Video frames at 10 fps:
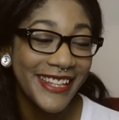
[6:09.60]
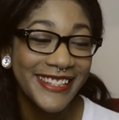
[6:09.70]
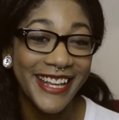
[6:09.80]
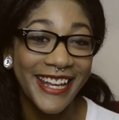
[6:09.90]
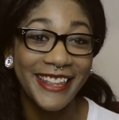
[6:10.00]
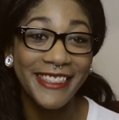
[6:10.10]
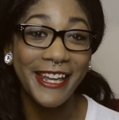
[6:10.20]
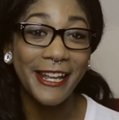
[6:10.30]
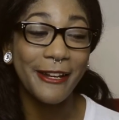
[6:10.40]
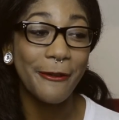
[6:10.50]

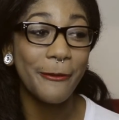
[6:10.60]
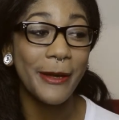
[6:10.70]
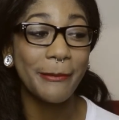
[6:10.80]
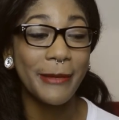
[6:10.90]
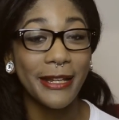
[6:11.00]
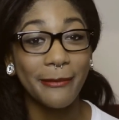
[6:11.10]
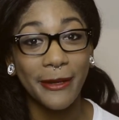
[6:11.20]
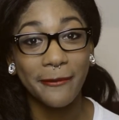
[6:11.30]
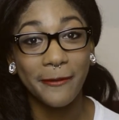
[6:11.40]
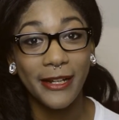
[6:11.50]
when me and
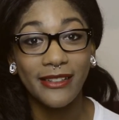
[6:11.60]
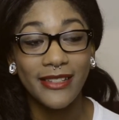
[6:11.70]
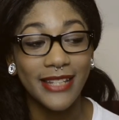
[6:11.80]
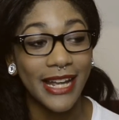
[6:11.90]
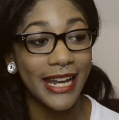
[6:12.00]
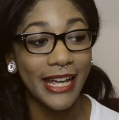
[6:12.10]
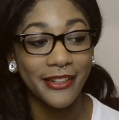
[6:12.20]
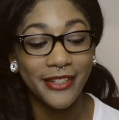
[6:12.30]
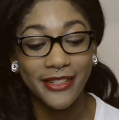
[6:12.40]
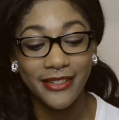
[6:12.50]
my friends sat down
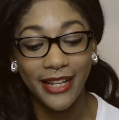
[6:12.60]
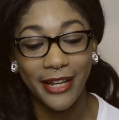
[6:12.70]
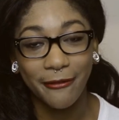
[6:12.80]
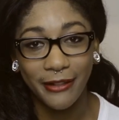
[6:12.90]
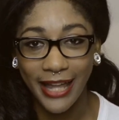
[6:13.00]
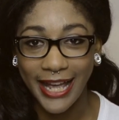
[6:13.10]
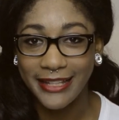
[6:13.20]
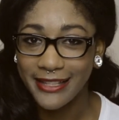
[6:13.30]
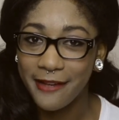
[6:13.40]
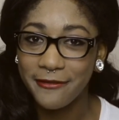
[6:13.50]
to just like
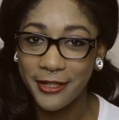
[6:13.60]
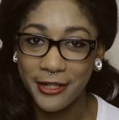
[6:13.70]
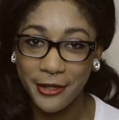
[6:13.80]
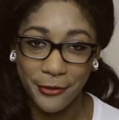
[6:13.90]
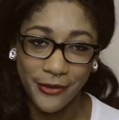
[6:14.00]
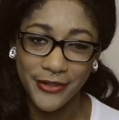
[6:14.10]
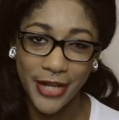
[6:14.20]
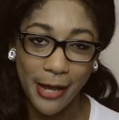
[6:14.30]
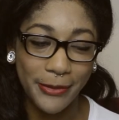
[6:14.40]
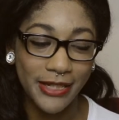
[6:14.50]
relax after, you know, all the
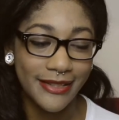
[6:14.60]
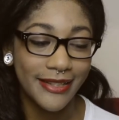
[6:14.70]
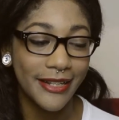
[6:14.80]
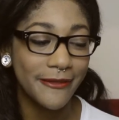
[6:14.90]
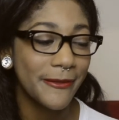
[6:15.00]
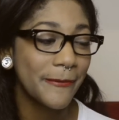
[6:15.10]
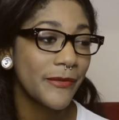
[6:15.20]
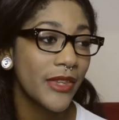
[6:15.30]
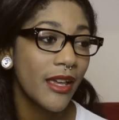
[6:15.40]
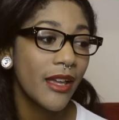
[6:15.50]
shopping and stuff,
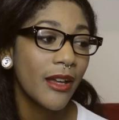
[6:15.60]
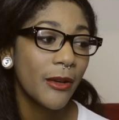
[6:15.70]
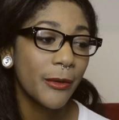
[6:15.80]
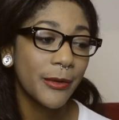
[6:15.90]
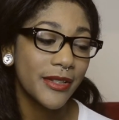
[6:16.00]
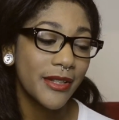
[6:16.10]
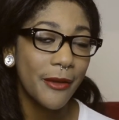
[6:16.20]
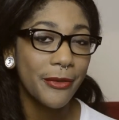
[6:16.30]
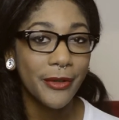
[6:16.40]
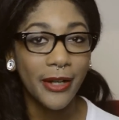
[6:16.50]
we were just
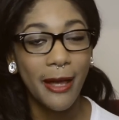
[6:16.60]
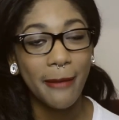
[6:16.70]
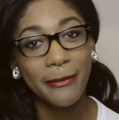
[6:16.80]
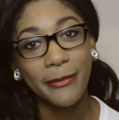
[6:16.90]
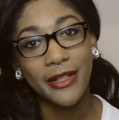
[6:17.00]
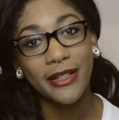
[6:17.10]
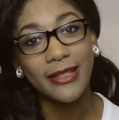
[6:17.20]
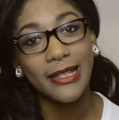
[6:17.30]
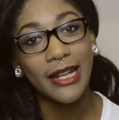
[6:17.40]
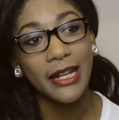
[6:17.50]
going through the comic
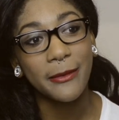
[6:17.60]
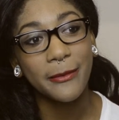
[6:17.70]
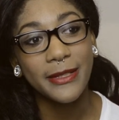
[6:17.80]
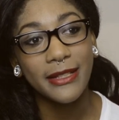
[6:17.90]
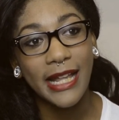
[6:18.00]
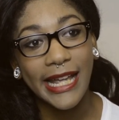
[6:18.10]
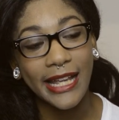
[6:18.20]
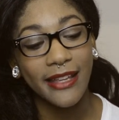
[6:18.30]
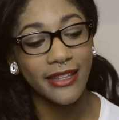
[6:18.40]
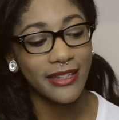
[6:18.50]
books and he was
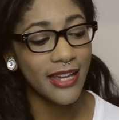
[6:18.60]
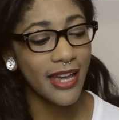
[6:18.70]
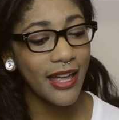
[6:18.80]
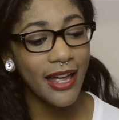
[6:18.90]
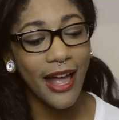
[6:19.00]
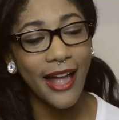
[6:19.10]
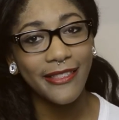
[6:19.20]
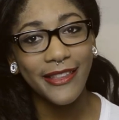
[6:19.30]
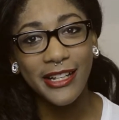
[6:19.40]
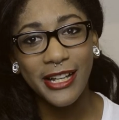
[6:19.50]
like, yeah, I
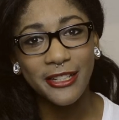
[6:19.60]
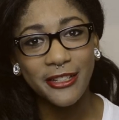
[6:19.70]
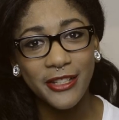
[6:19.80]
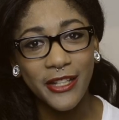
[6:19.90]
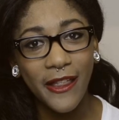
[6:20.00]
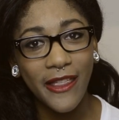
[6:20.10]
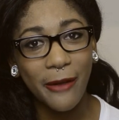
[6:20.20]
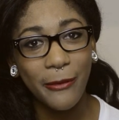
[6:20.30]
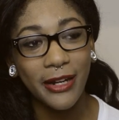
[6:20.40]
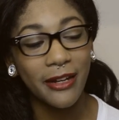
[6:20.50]
think I just saw
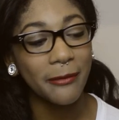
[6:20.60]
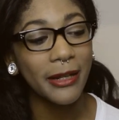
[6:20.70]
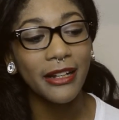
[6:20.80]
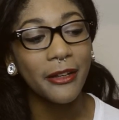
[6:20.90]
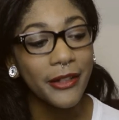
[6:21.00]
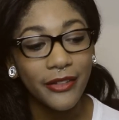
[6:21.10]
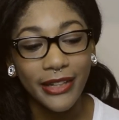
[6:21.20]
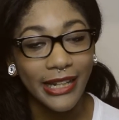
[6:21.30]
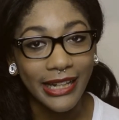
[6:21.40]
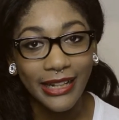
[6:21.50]
that one. And I'm like, no, you
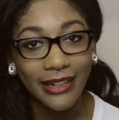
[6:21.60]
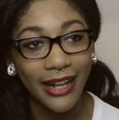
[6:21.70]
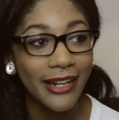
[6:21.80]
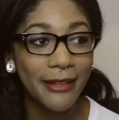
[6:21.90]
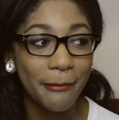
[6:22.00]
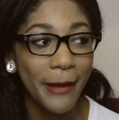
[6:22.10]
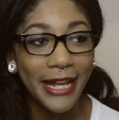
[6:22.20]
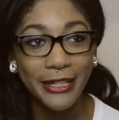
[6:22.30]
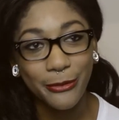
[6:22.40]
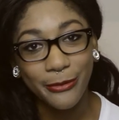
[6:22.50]
didn't. I didn't
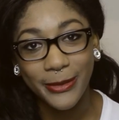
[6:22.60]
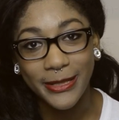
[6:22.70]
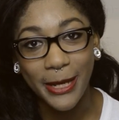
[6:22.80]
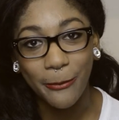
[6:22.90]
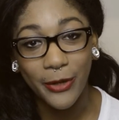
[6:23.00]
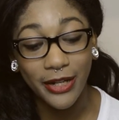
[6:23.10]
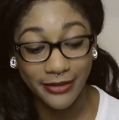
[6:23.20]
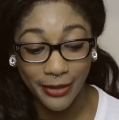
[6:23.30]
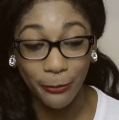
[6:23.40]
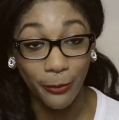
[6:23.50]
buy two of the same one. He's
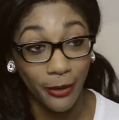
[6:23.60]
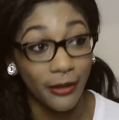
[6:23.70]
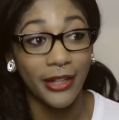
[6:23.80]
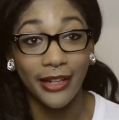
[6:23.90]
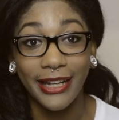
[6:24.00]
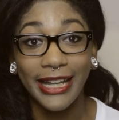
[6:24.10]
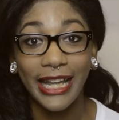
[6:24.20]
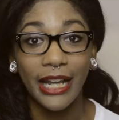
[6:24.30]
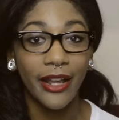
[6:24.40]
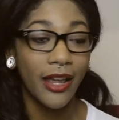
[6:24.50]
like, well, you did.